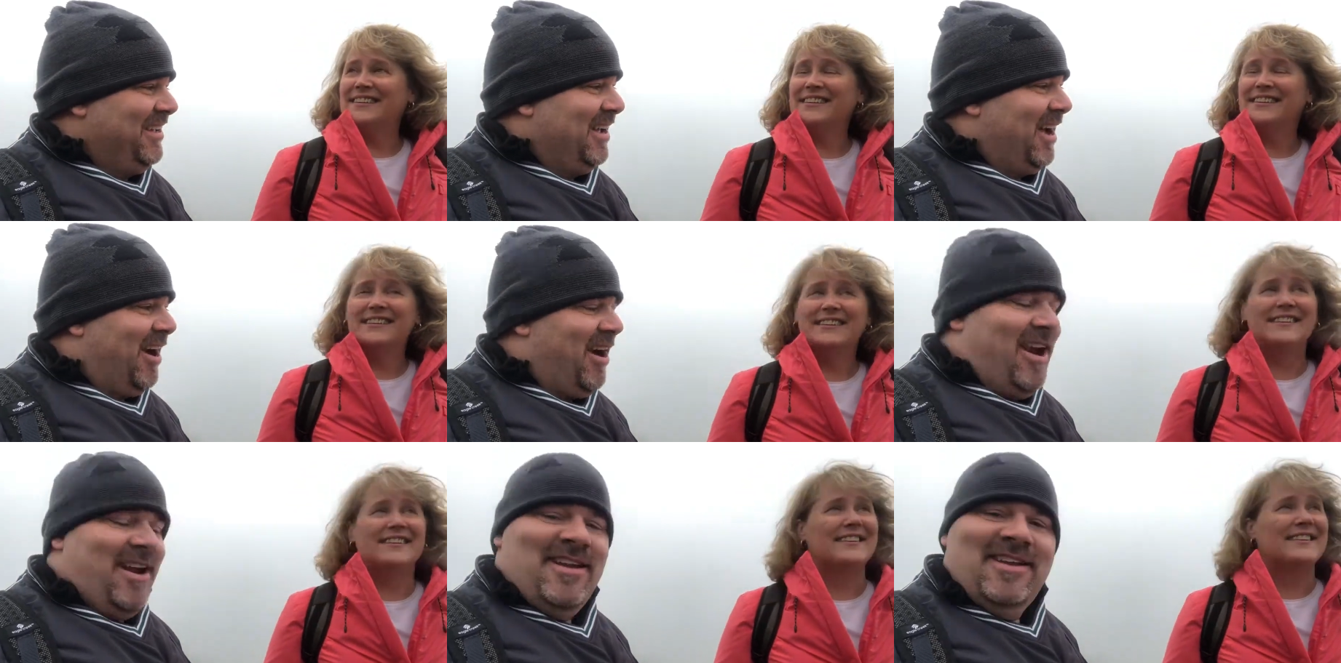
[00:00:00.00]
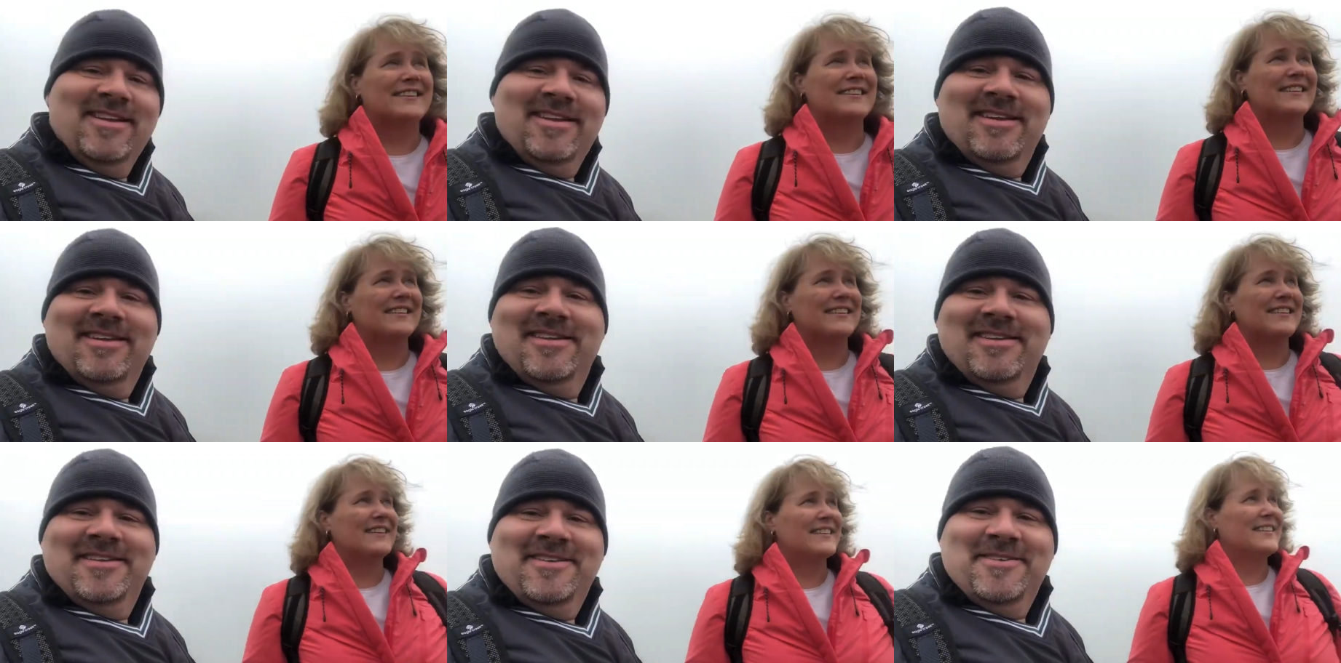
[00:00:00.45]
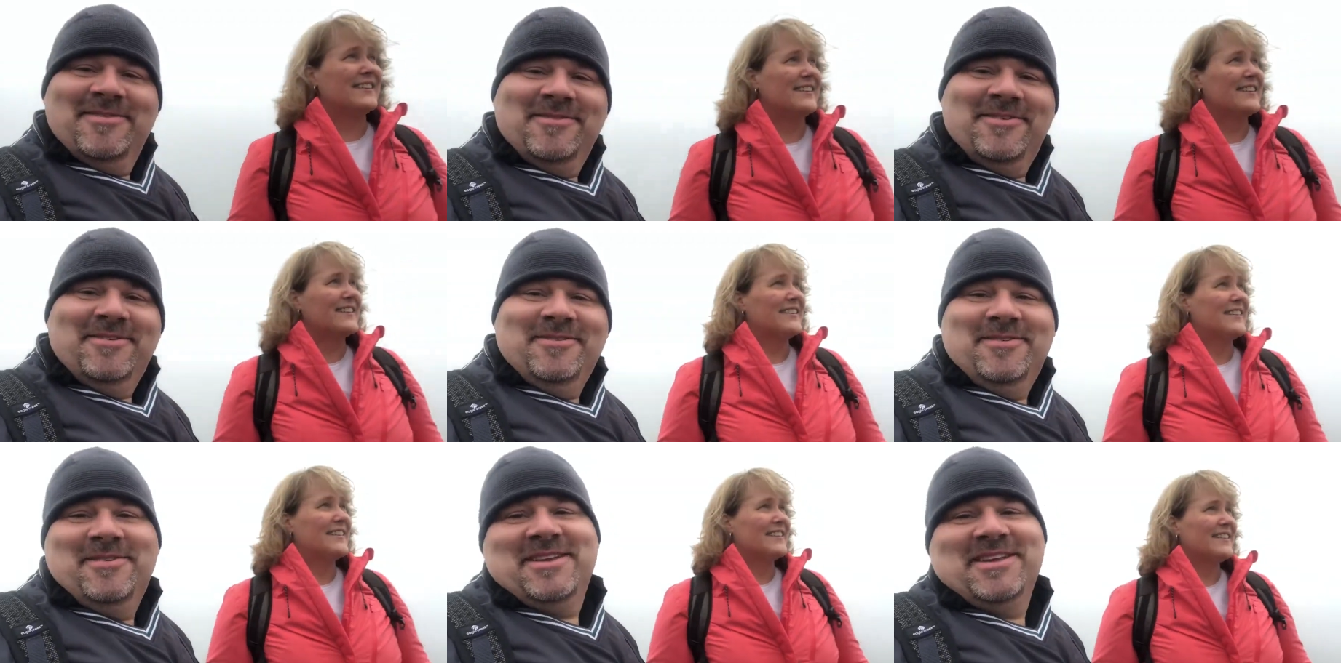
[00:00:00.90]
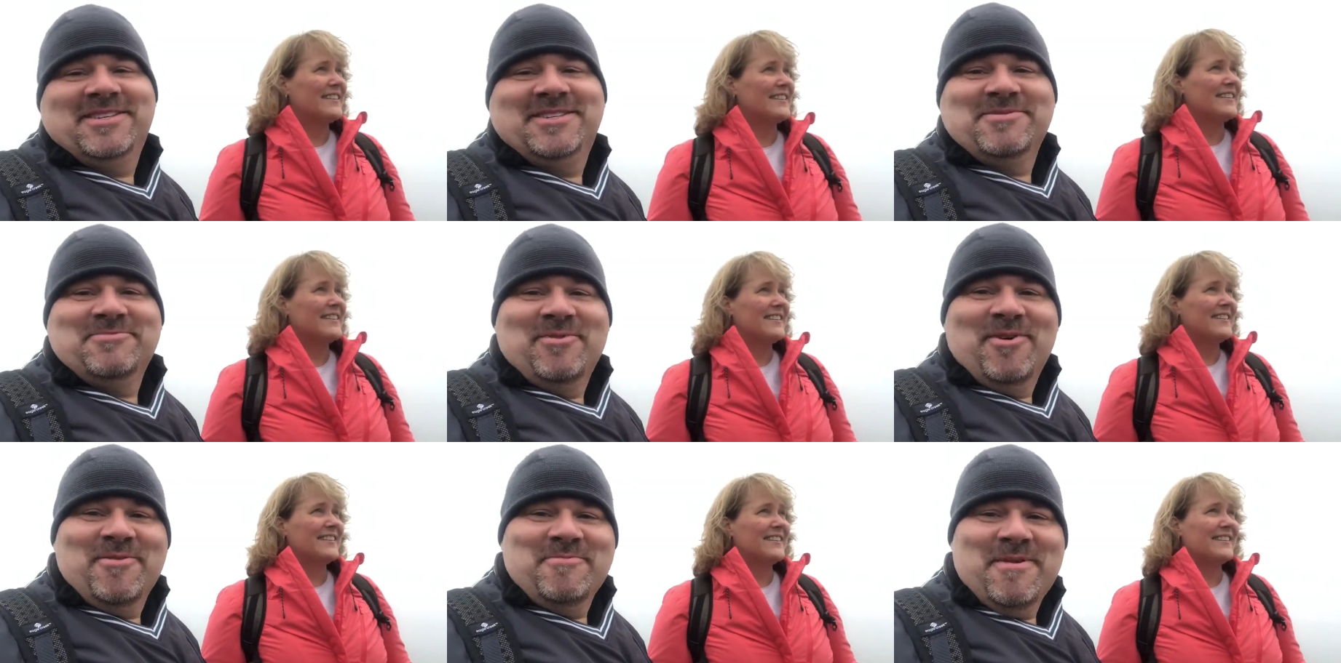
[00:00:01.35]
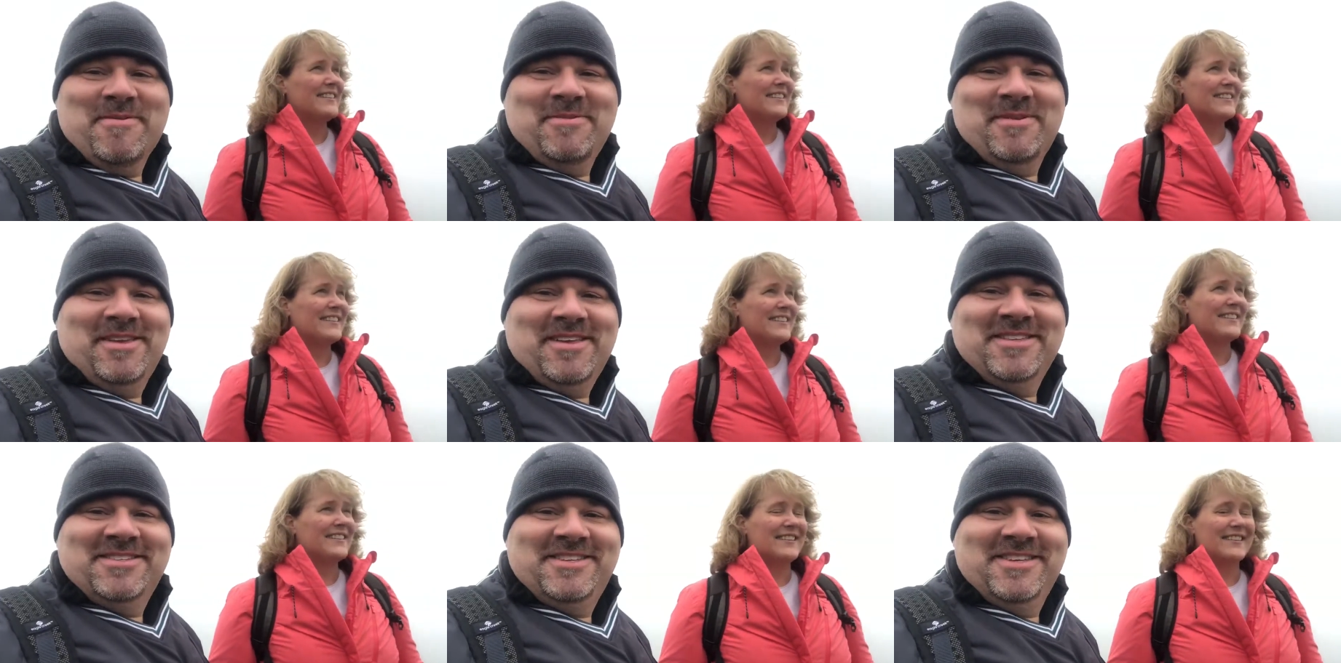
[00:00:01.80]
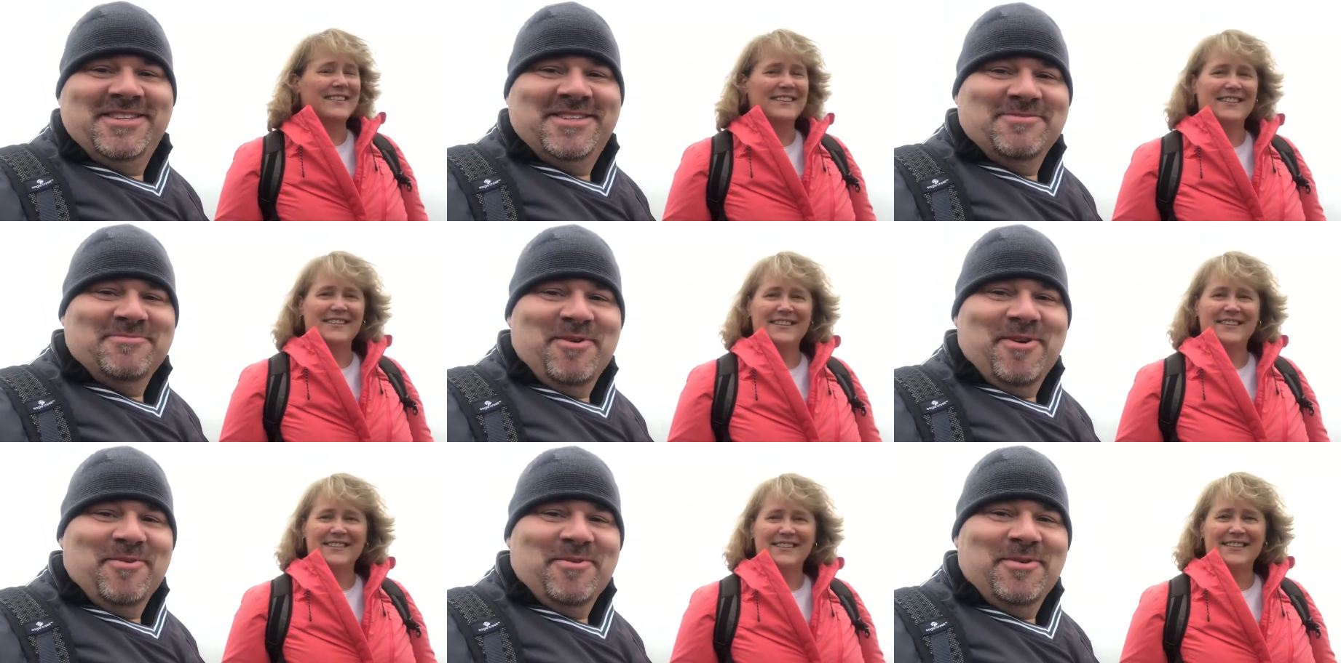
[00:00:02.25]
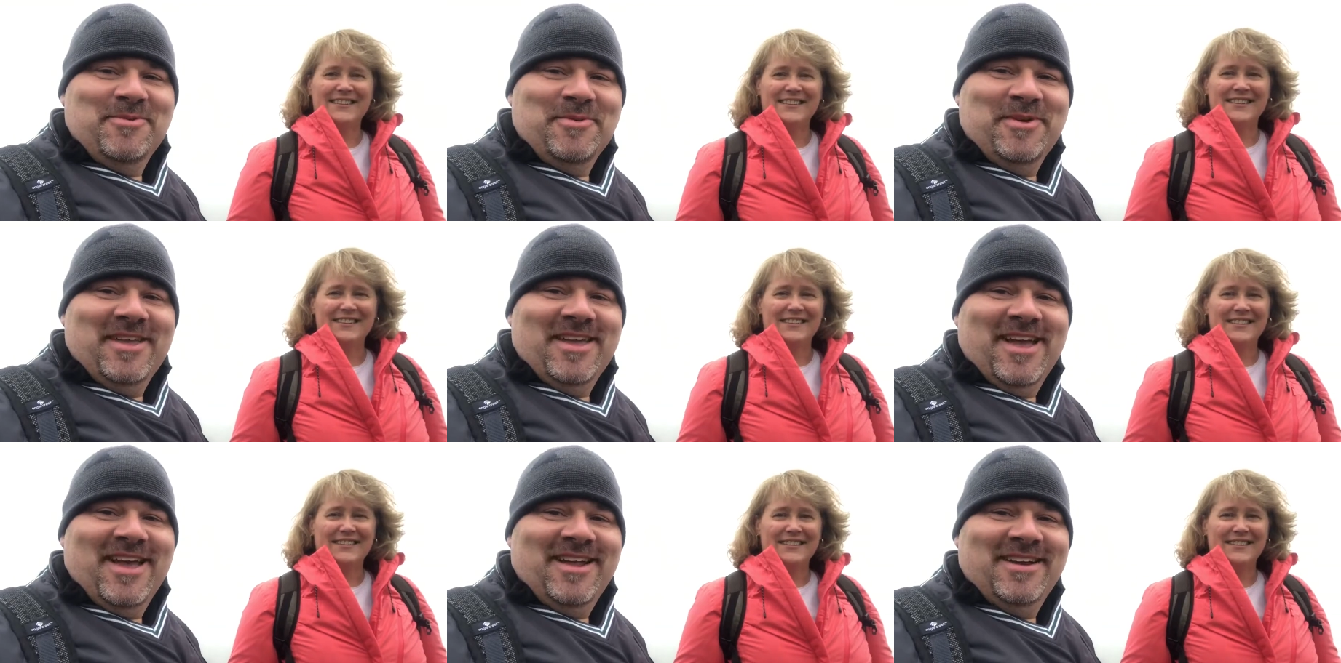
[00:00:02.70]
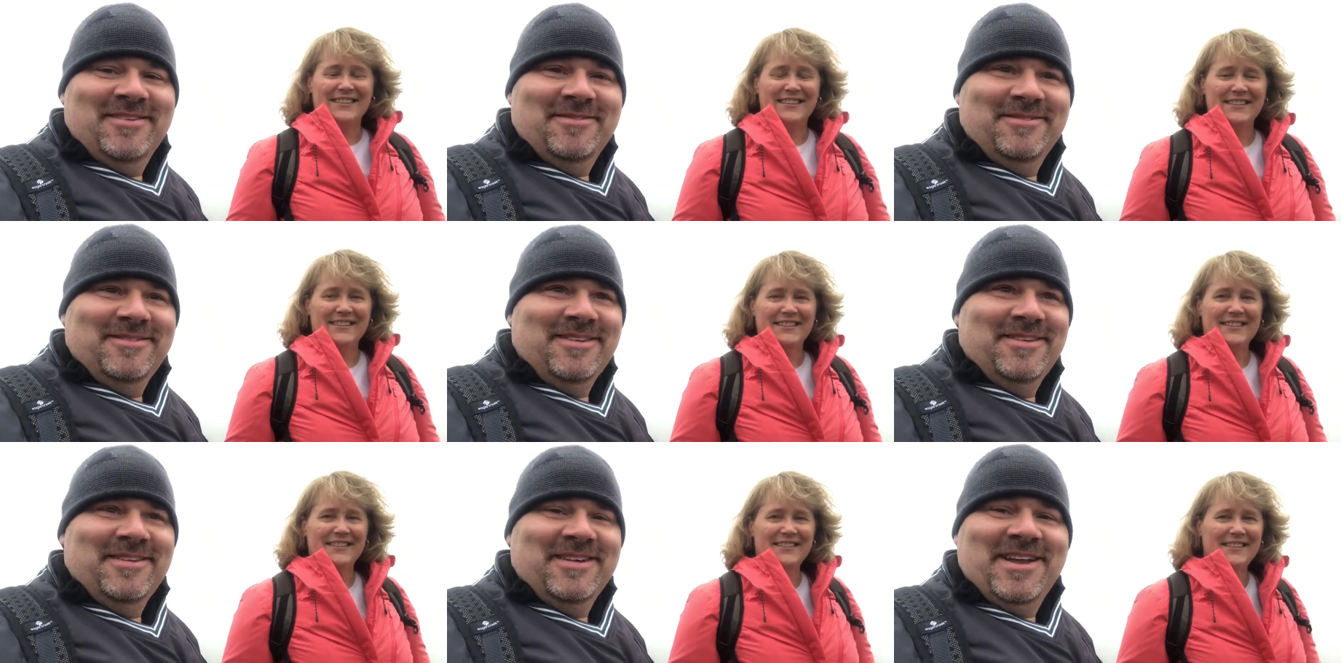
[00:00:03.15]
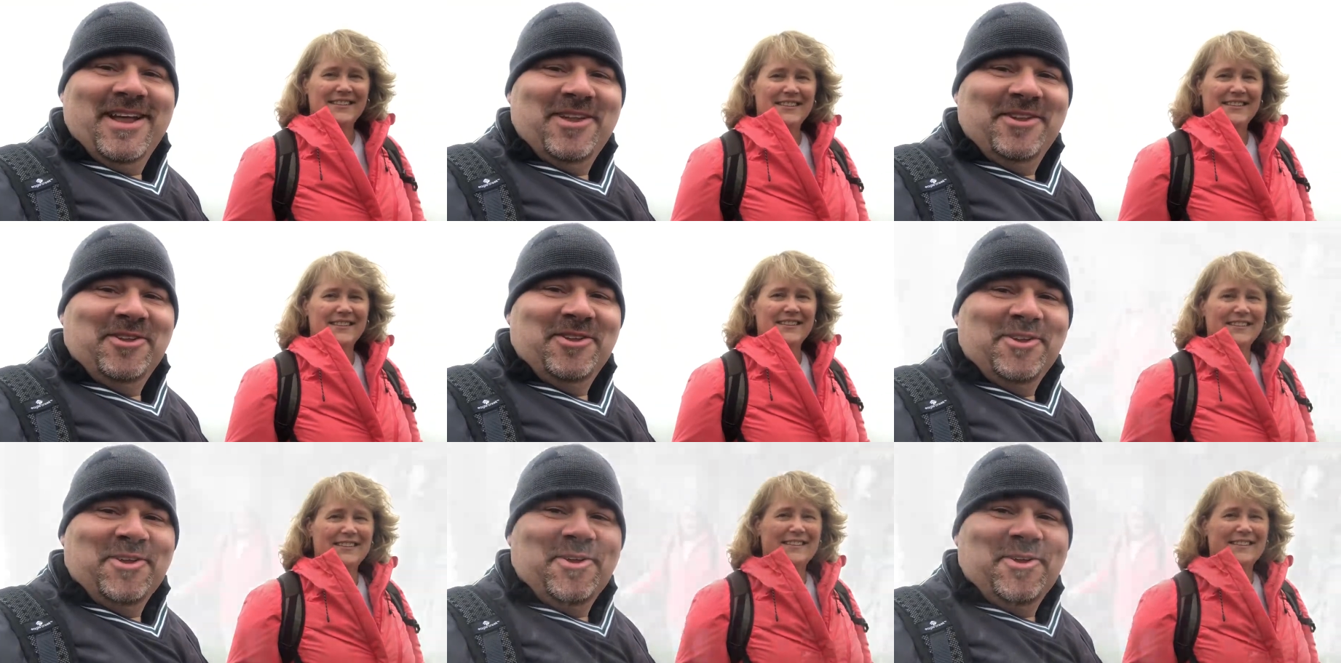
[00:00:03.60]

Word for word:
Speaker 1: All right, we'll, we'll get some more. Maybe you can see some more when we uh, get down a little